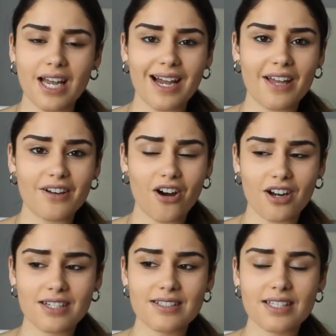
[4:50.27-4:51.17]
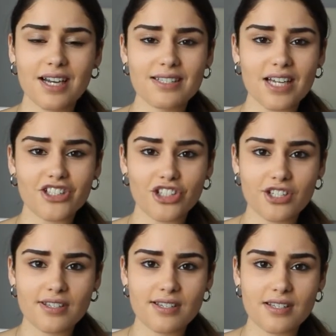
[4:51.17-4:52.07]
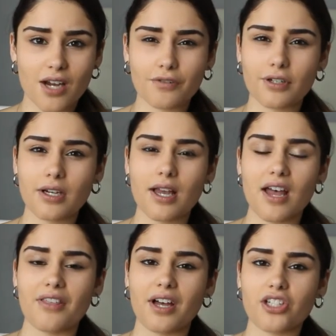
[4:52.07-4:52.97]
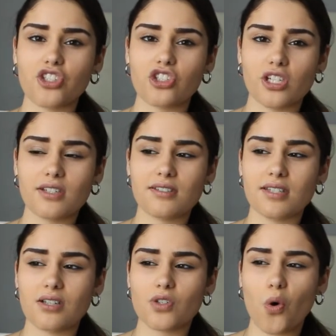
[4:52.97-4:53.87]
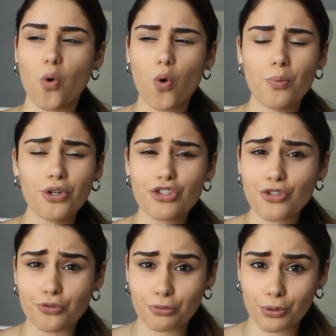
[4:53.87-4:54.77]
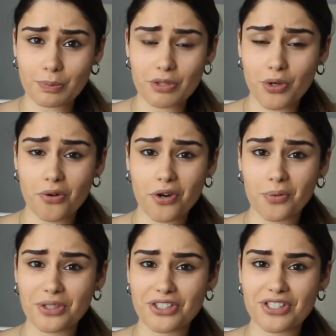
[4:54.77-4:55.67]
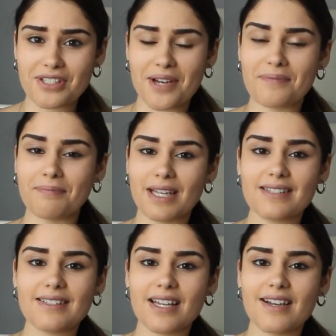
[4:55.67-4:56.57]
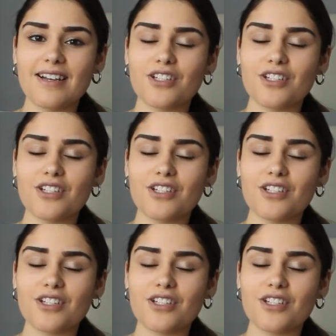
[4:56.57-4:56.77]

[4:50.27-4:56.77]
And honestly, guys, I just discovered that Shein sells a whole bunch of room decor, which is amazing.